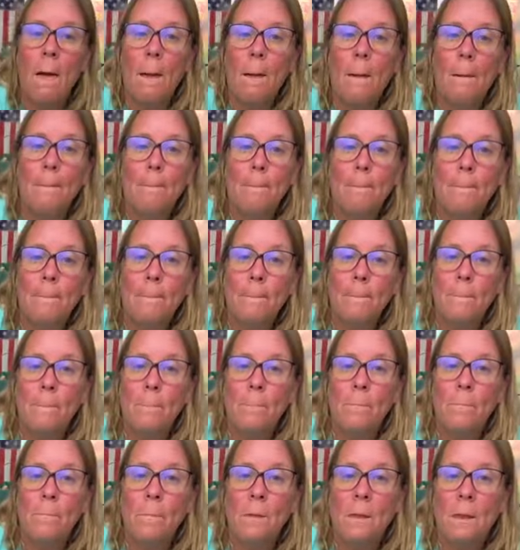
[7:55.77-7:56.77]
Um,
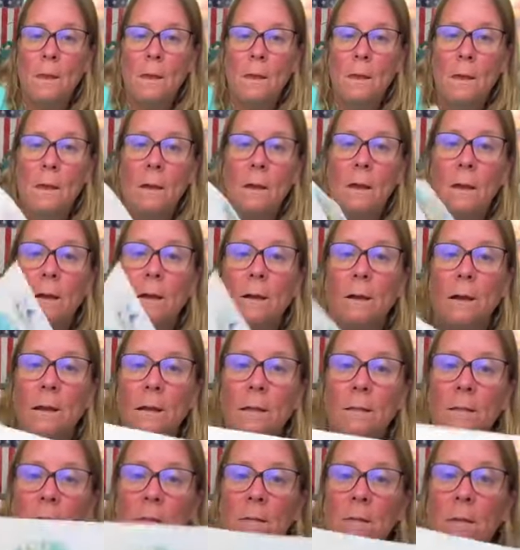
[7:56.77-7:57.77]
here
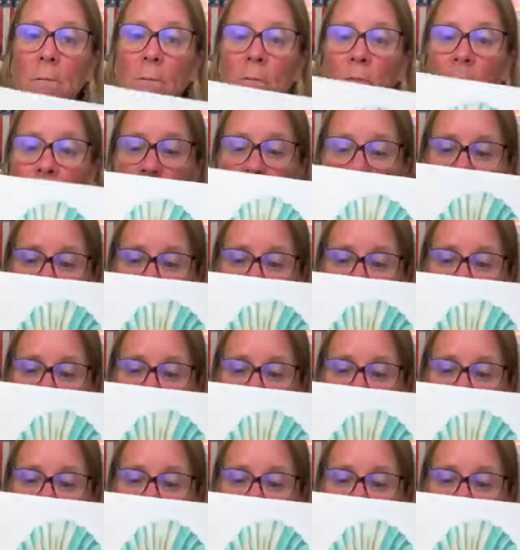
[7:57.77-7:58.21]
is some